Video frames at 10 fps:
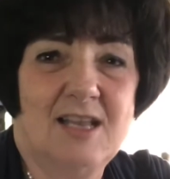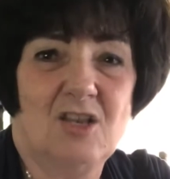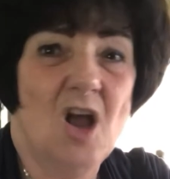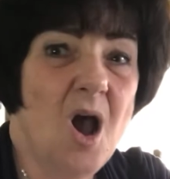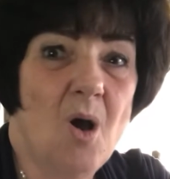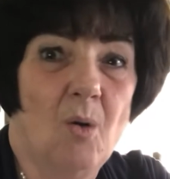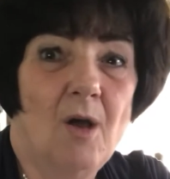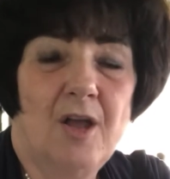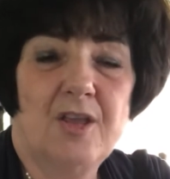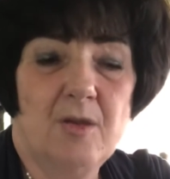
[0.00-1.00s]
No,
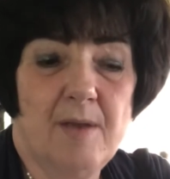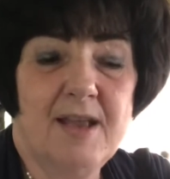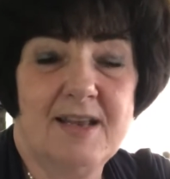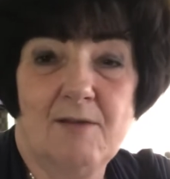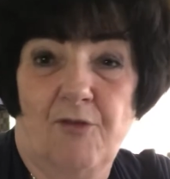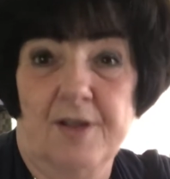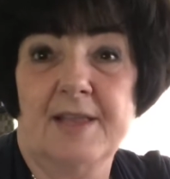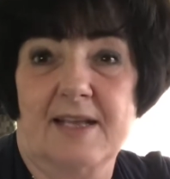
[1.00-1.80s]
you eat it. For one thing,